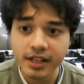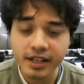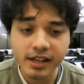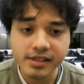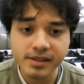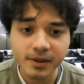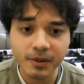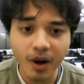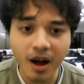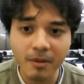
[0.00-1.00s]
Hey guys,
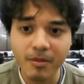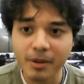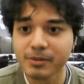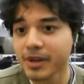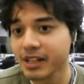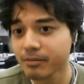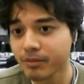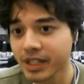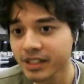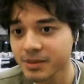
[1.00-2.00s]
so I've been
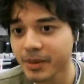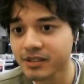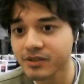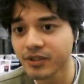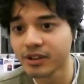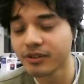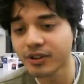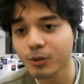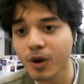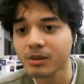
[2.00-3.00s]
meaning to make this video
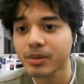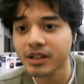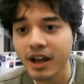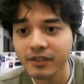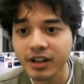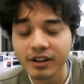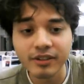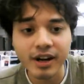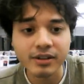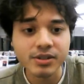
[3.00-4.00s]
for a while, but haven't gotten
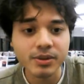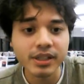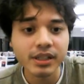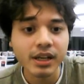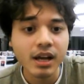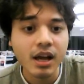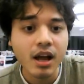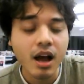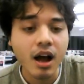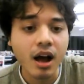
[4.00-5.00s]
around to it.
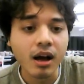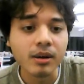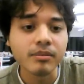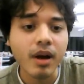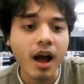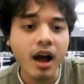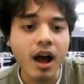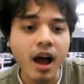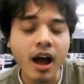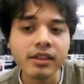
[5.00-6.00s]
Um,
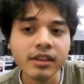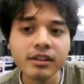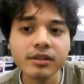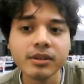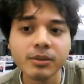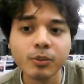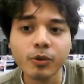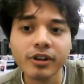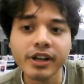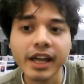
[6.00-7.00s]
I think the
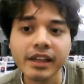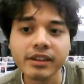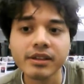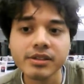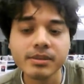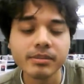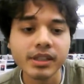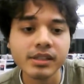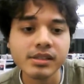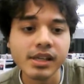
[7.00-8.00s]
word atheism
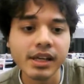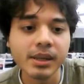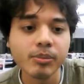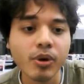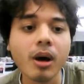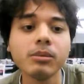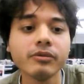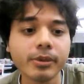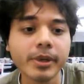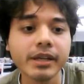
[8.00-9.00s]
is a problem
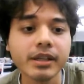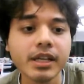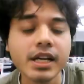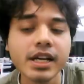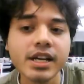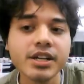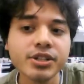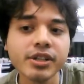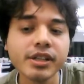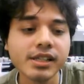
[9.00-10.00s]
for me. It
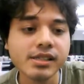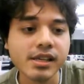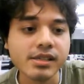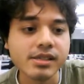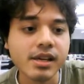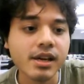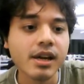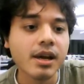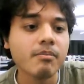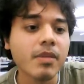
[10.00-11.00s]
shouldn't exist.
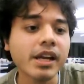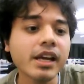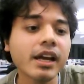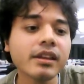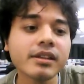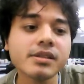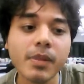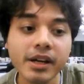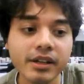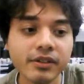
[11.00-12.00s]
Many atheists
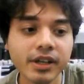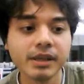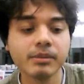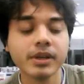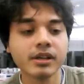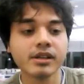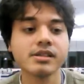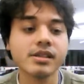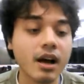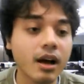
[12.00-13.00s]
might agree
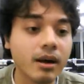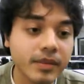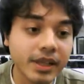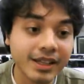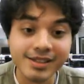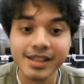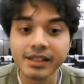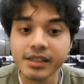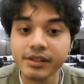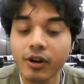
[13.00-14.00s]
because it is a
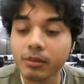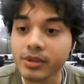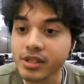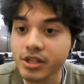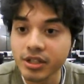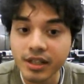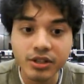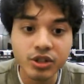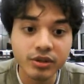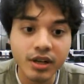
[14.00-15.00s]
default position that
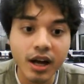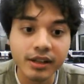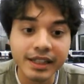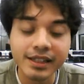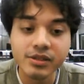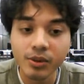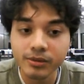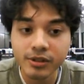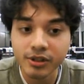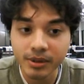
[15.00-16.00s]
should not need its
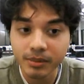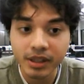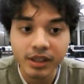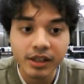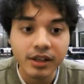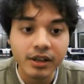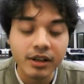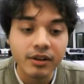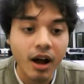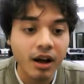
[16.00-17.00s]
own term.
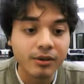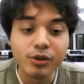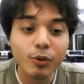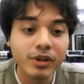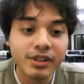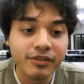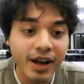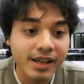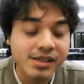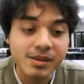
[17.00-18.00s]
No one
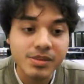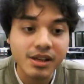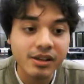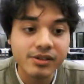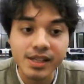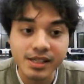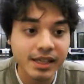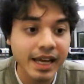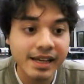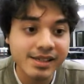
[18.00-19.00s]
defines themselves as
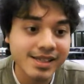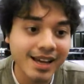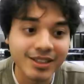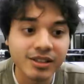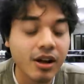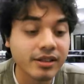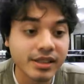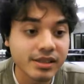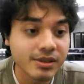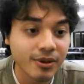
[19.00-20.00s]
an a-Santa
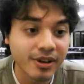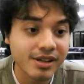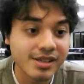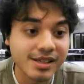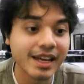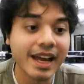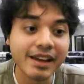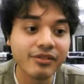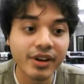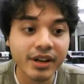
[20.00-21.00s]
Clausist or as an
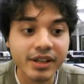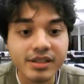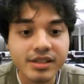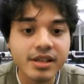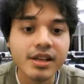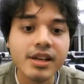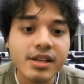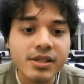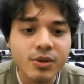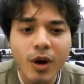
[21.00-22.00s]
a-fairyist,
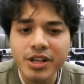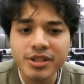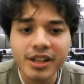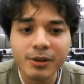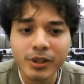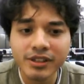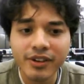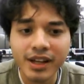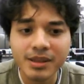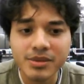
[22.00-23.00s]
so why should anyone
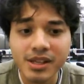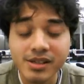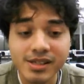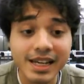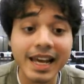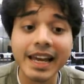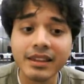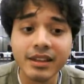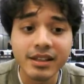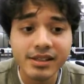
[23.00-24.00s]
define themselves as an
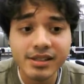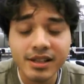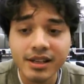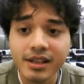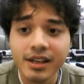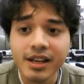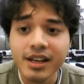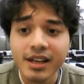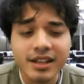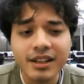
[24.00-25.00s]
atheist?
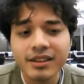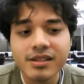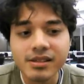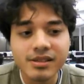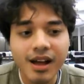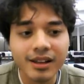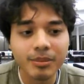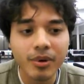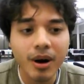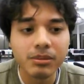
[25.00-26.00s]
Yet this is not the
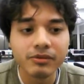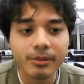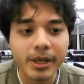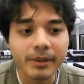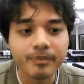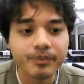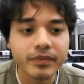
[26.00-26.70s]
problem for me.